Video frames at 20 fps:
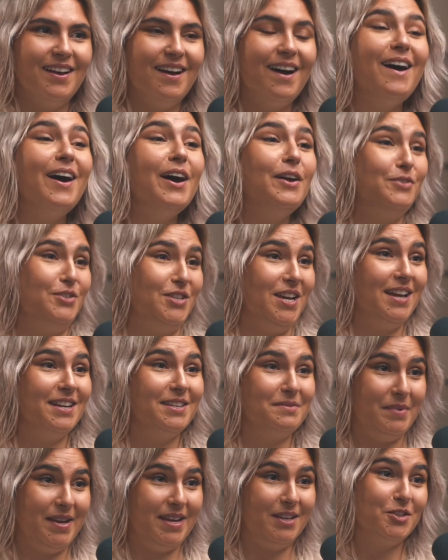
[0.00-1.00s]
I've shared
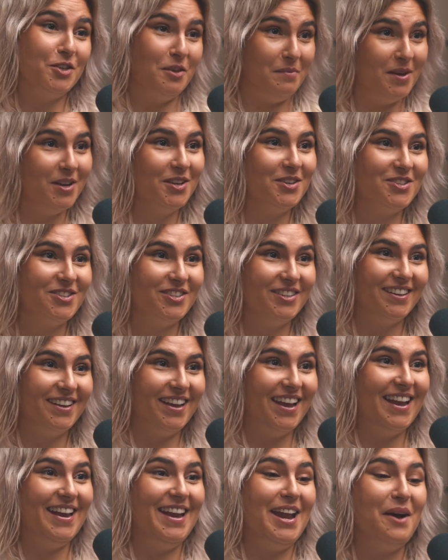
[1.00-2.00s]
a bit too much,
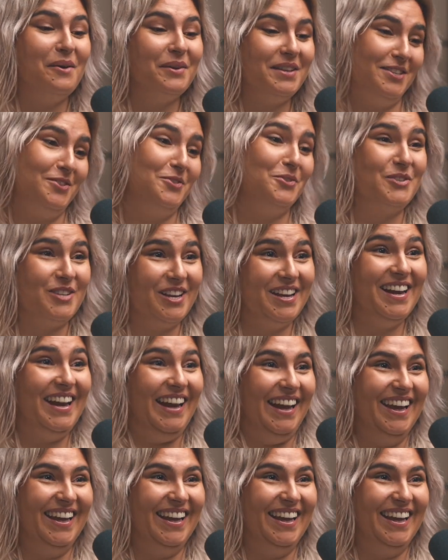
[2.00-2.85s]
and now it's your turn.